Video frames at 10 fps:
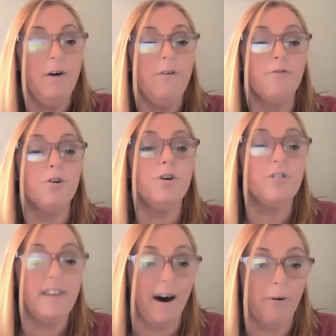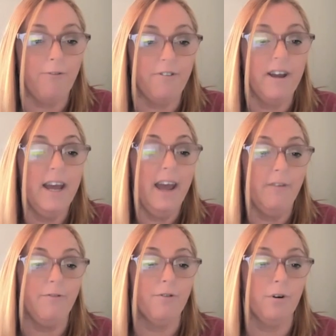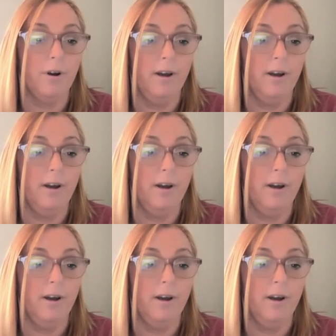for yourself, and for